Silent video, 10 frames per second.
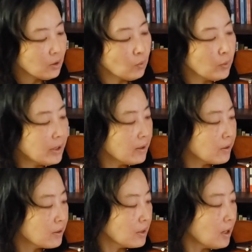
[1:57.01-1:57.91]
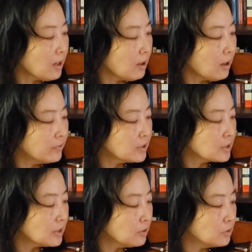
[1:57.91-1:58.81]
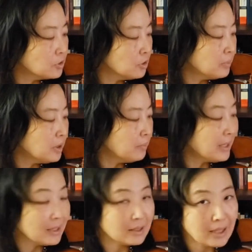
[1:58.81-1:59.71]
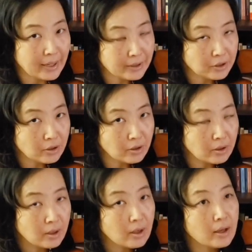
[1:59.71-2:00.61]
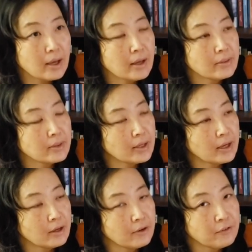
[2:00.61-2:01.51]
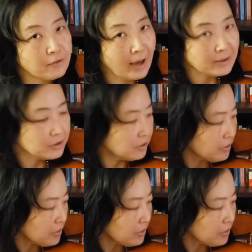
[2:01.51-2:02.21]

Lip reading: with obviously it should be a bit lighter and then faster.